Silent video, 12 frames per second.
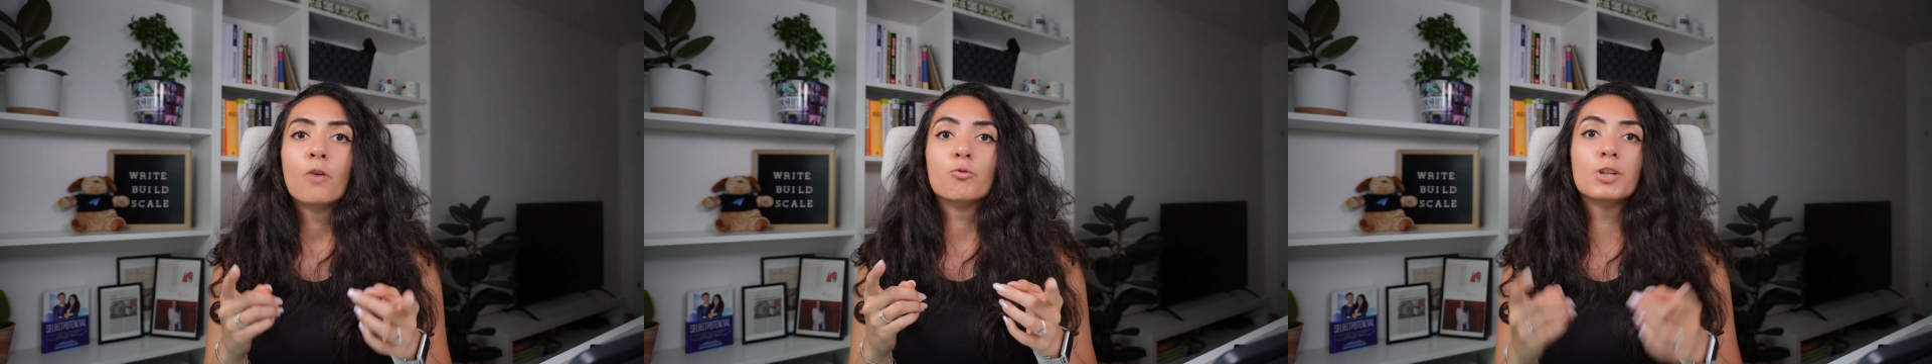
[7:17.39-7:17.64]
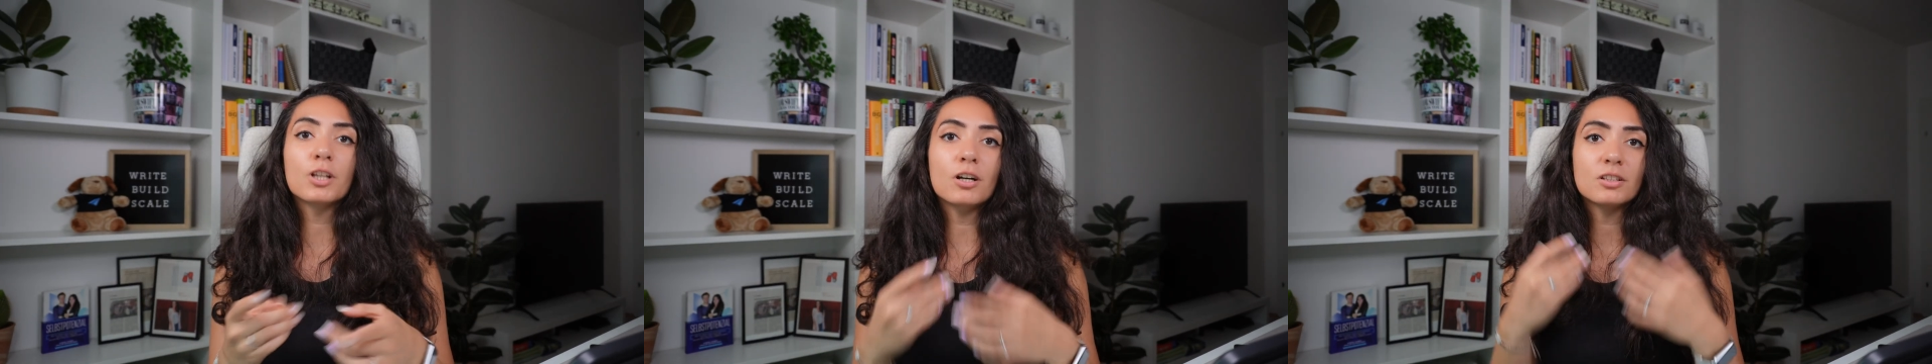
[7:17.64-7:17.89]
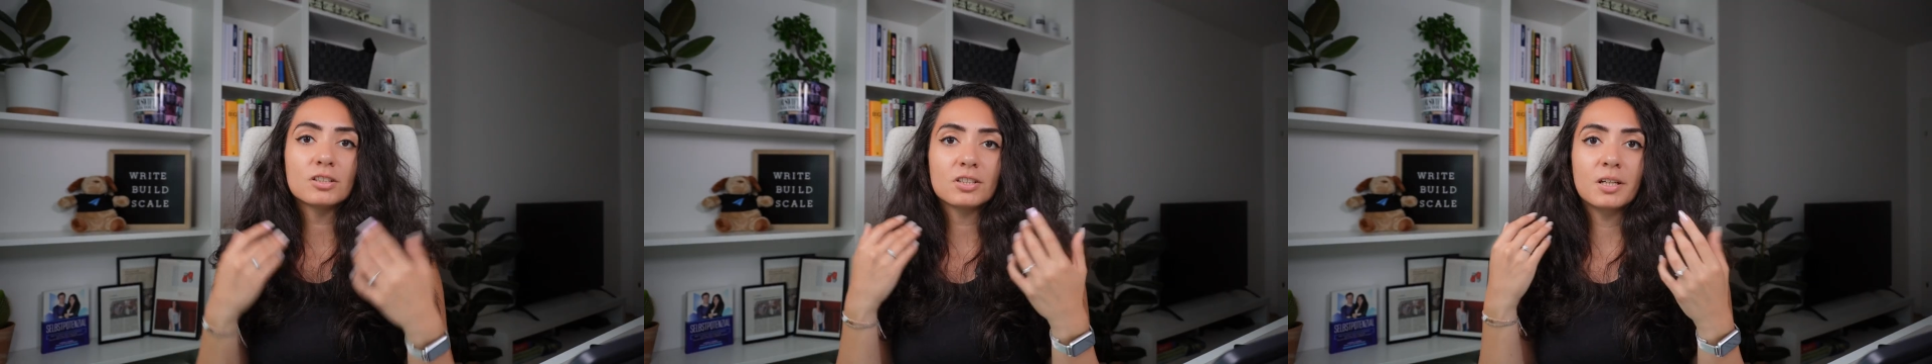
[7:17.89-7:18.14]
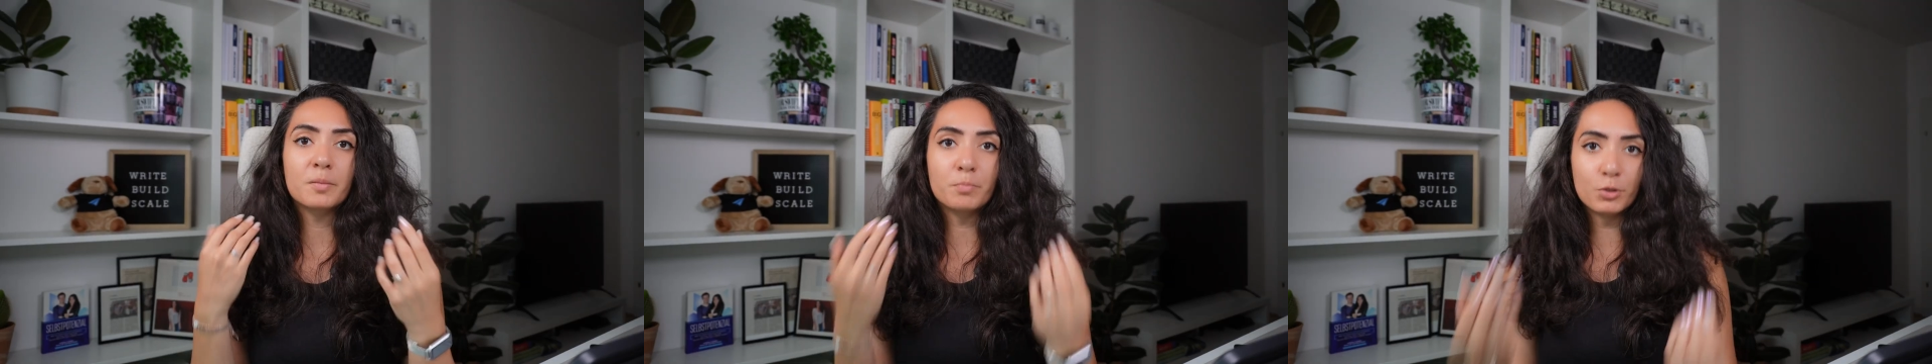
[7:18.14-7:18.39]
we launched
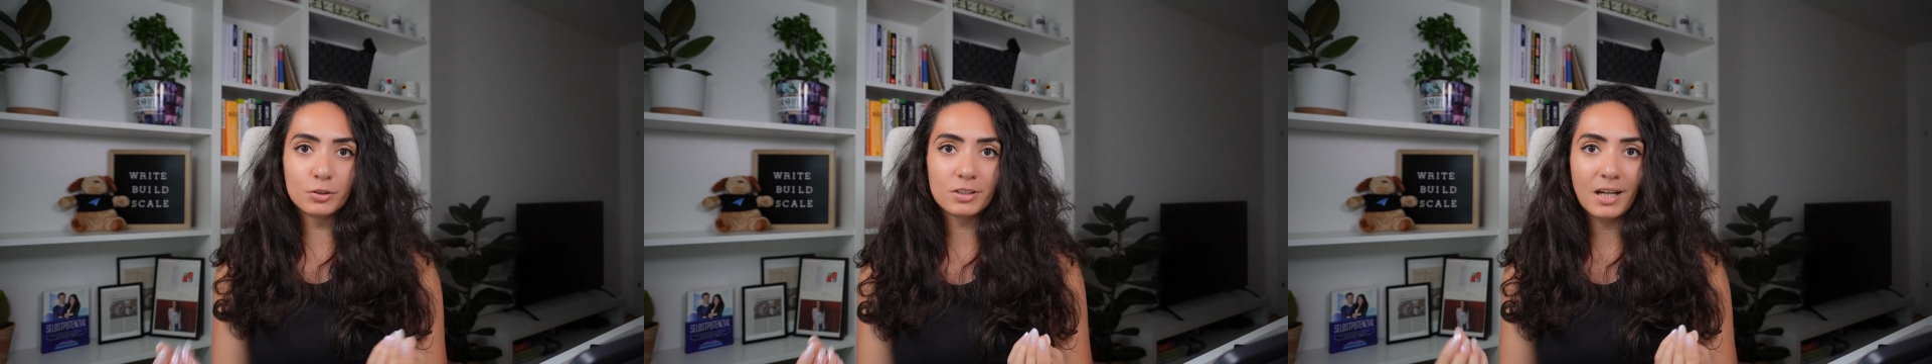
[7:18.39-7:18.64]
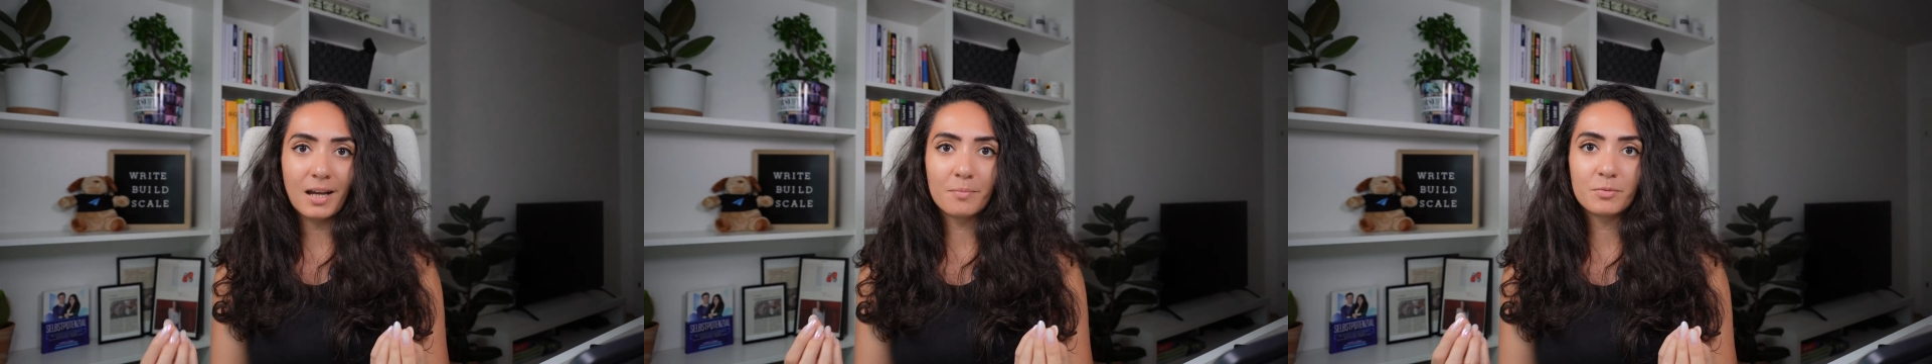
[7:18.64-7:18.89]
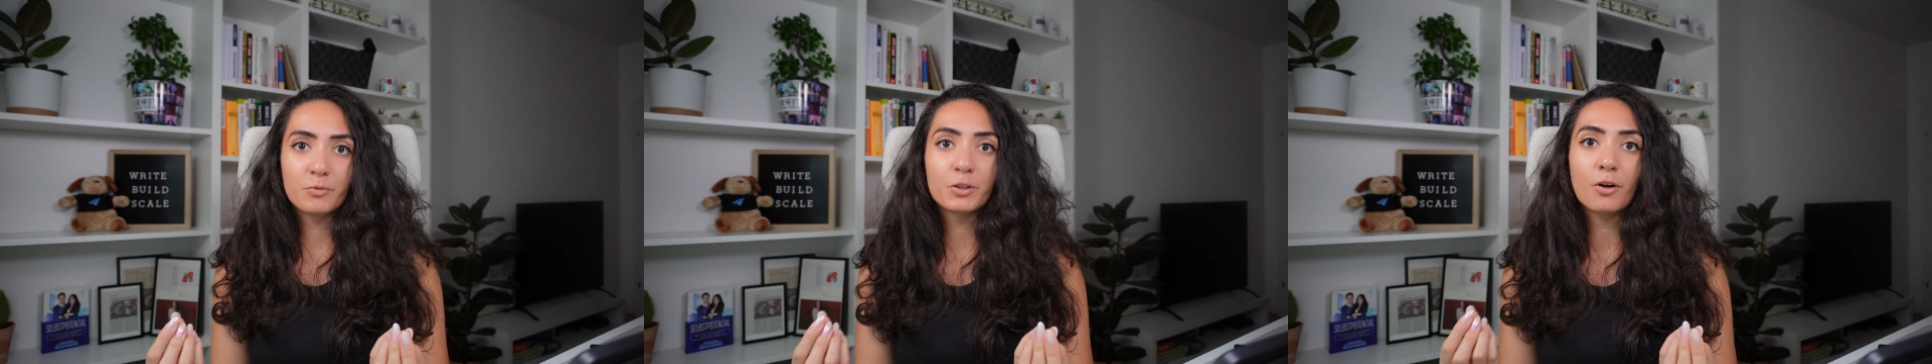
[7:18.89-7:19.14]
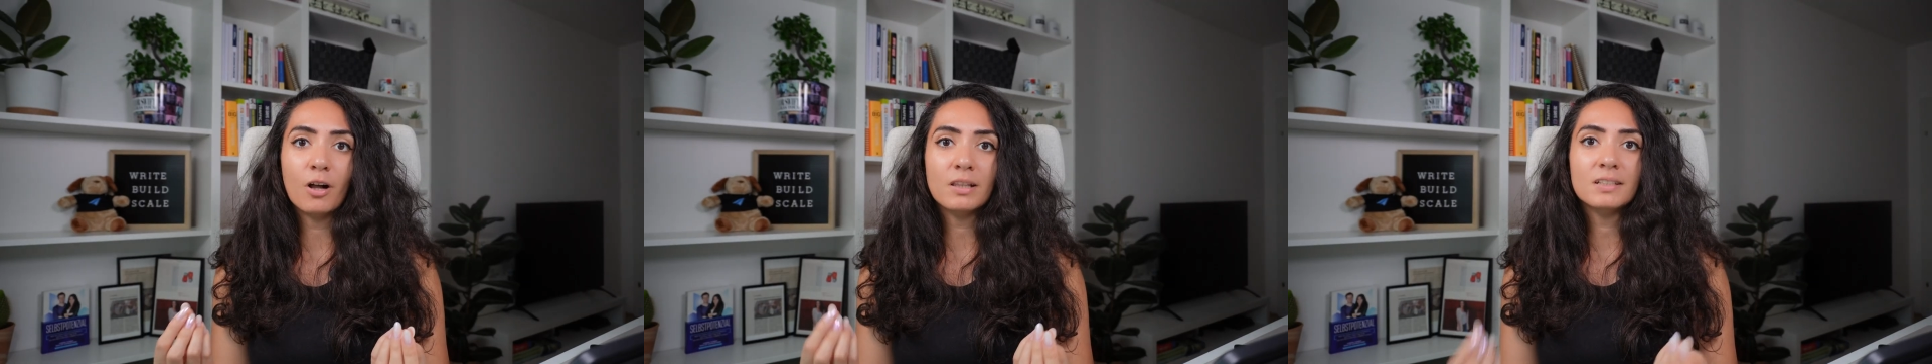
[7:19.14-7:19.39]
a bootcamp. We
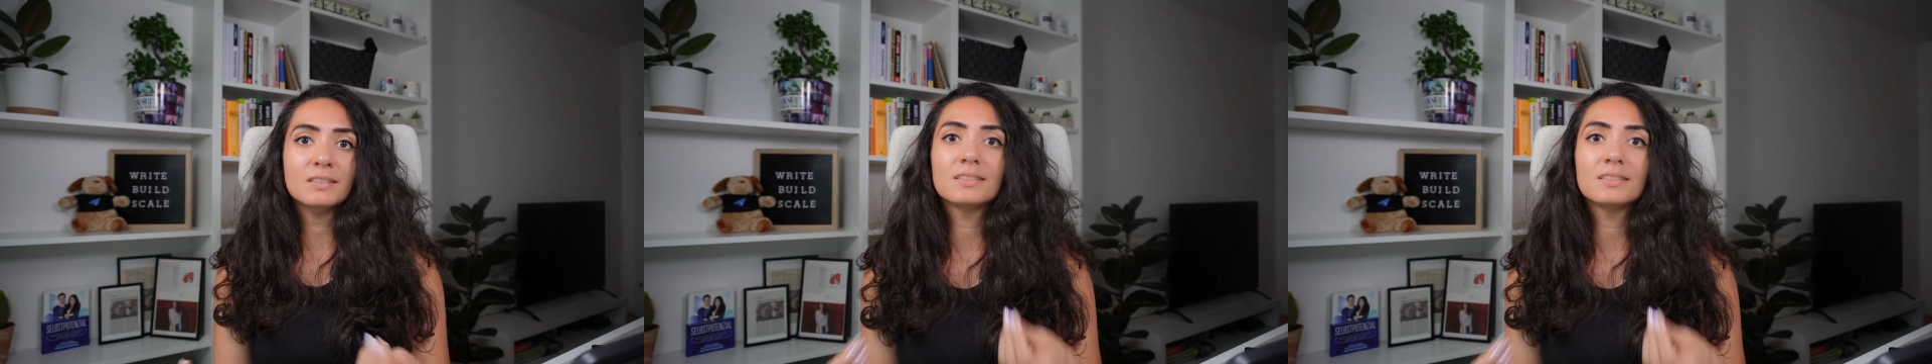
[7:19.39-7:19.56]
called it